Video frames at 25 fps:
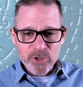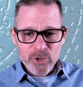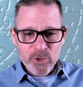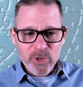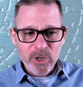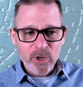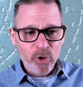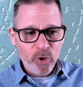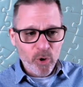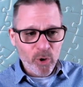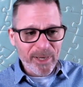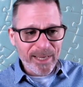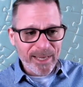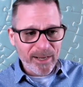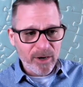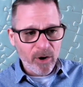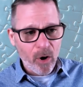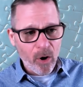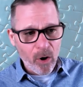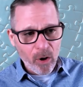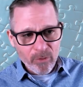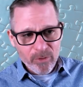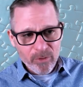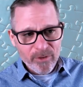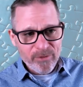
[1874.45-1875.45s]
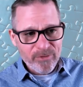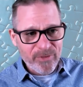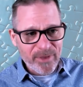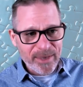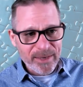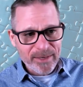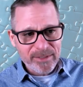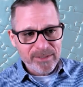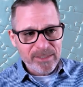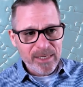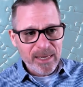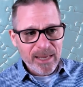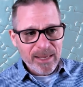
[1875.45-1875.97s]
You can look at all the
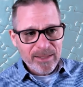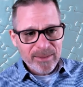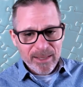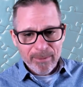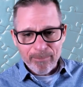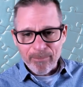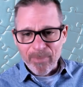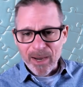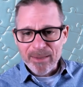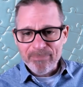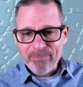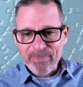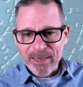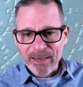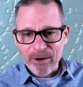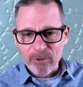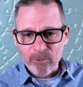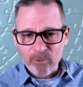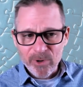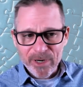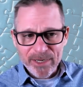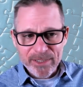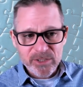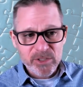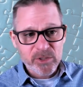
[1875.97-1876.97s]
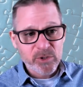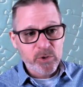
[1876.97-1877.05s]
things that might be at risk.